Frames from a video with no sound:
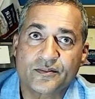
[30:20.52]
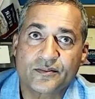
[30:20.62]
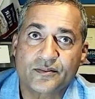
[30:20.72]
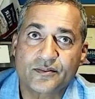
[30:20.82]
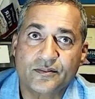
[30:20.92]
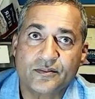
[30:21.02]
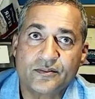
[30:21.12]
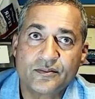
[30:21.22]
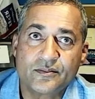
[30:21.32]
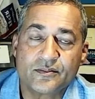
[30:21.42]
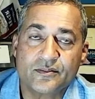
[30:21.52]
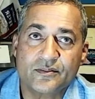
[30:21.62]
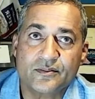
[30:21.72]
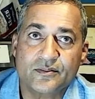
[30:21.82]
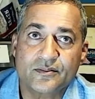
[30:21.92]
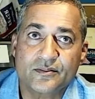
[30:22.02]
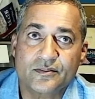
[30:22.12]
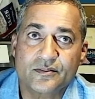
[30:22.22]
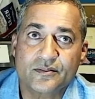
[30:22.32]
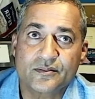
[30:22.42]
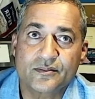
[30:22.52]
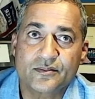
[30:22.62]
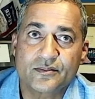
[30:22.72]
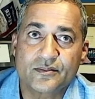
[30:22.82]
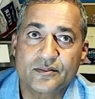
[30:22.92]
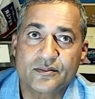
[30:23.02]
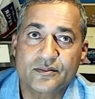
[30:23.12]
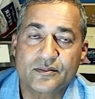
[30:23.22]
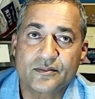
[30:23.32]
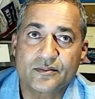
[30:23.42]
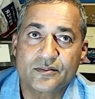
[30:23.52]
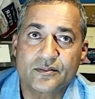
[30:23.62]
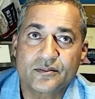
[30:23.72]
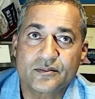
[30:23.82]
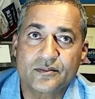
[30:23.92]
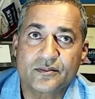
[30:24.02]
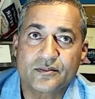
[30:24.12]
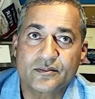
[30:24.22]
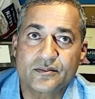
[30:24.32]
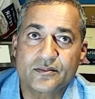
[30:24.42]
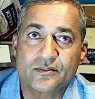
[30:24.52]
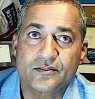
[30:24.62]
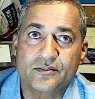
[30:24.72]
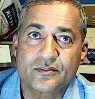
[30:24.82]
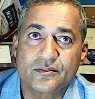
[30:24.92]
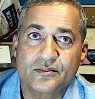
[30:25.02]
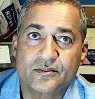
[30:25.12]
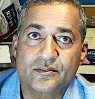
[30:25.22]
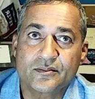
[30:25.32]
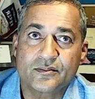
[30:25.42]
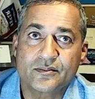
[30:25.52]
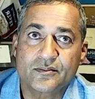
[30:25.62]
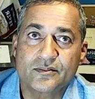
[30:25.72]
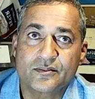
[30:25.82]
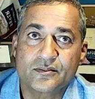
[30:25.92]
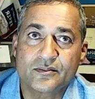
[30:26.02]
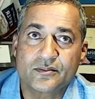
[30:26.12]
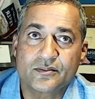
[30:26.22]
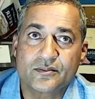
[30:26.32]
The person shown says nothing.